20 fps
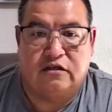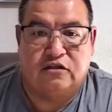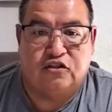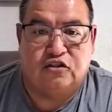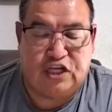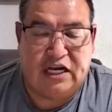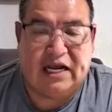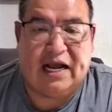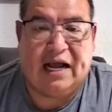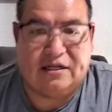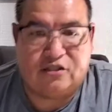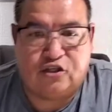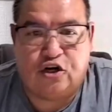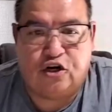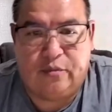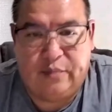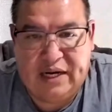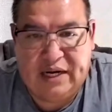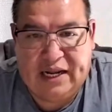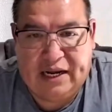she got
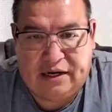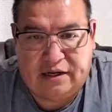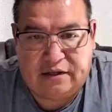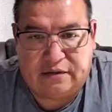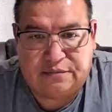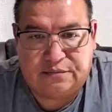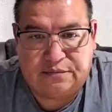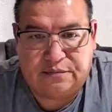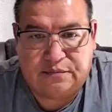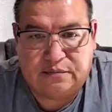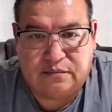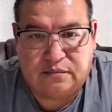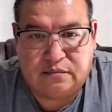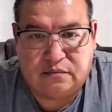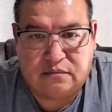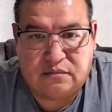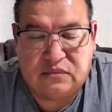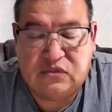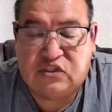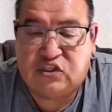terminated.
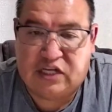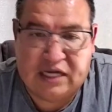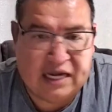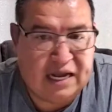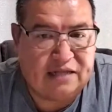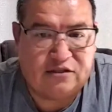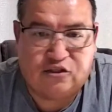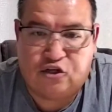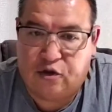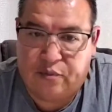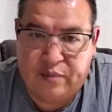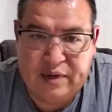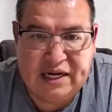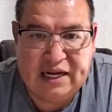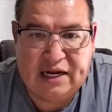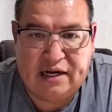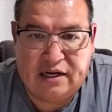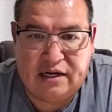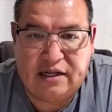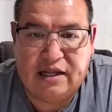She got
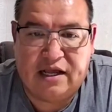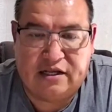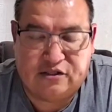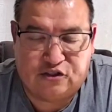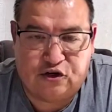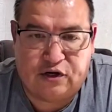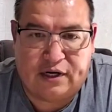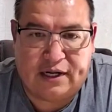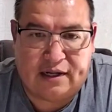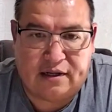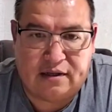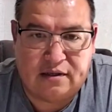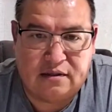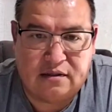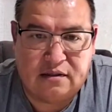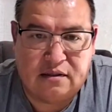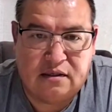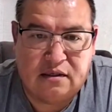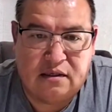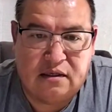terminated yesterday.
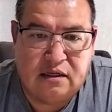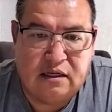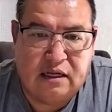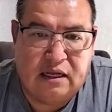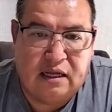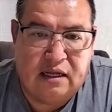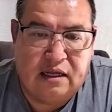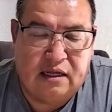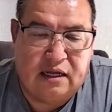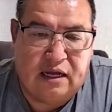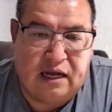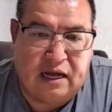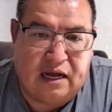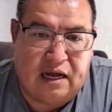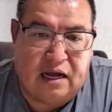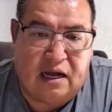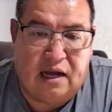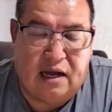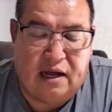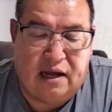
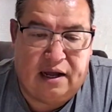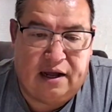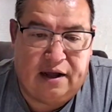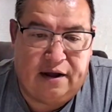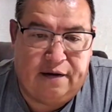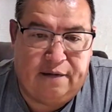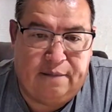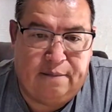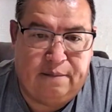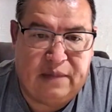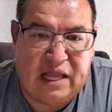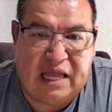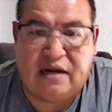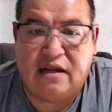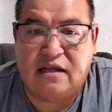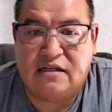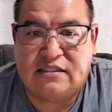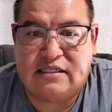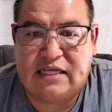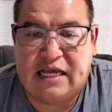And
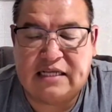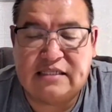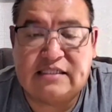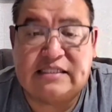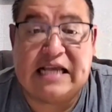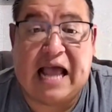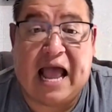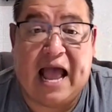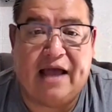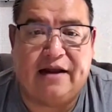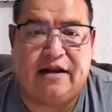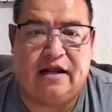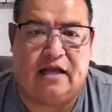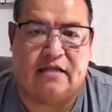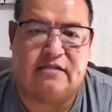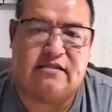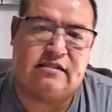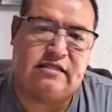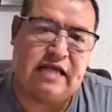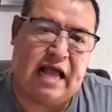it's sad.
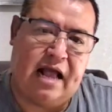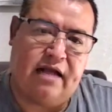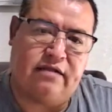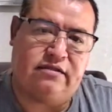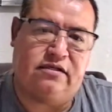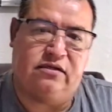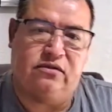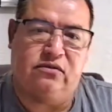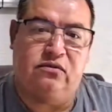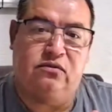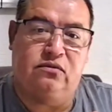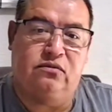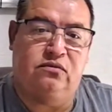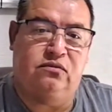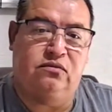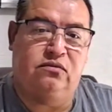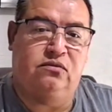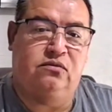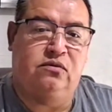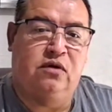It's sad
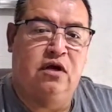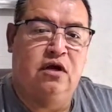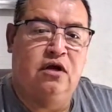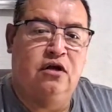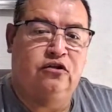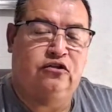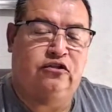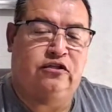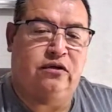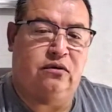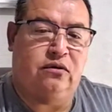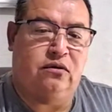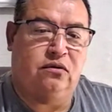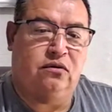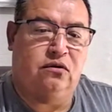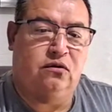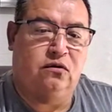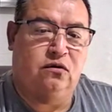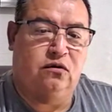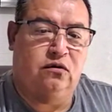to
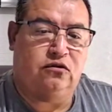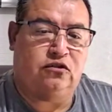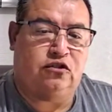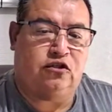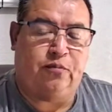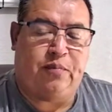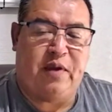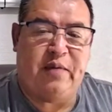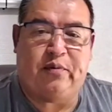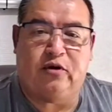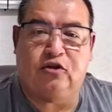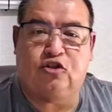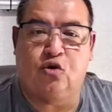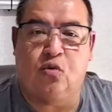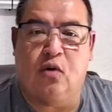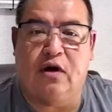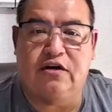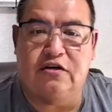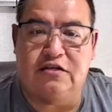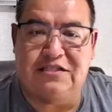people
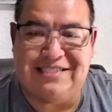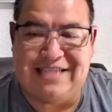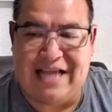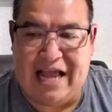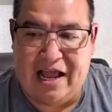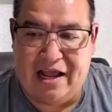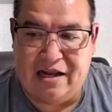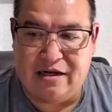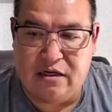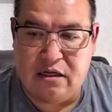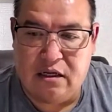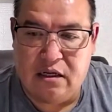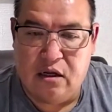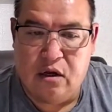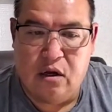to understand